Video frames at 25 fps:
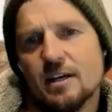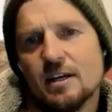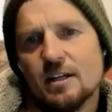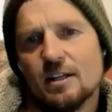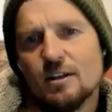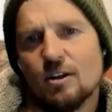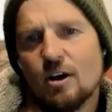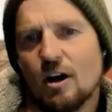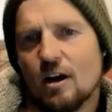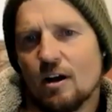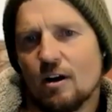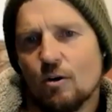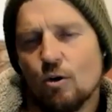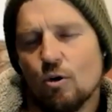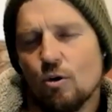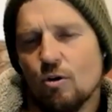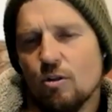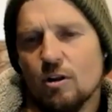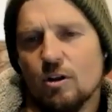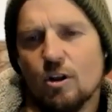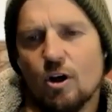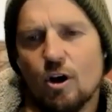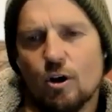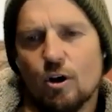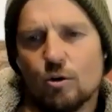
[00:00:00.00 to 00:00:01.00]
Like all the
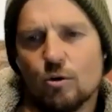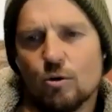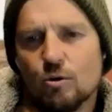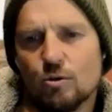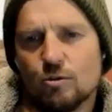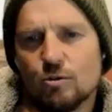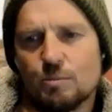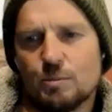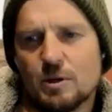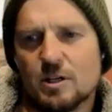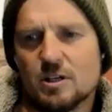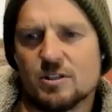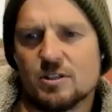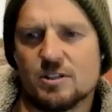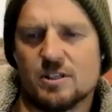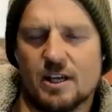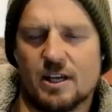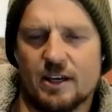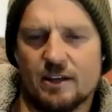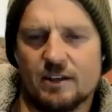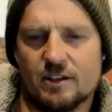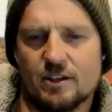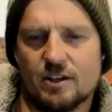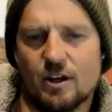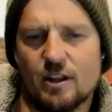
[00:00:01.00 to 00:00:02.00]
locals, because they're
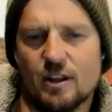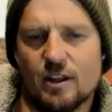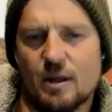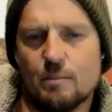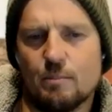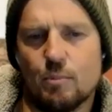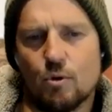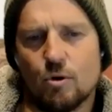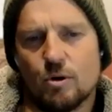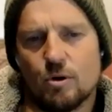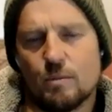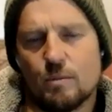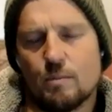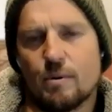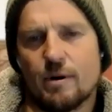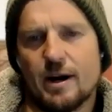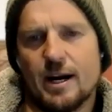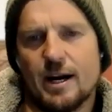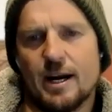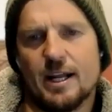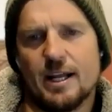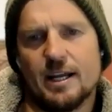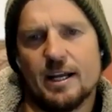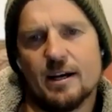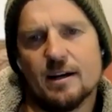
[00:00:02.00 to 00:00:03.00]
born and bred
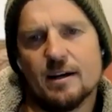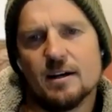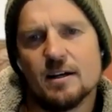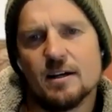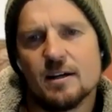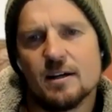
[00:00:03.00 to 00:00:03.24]
here,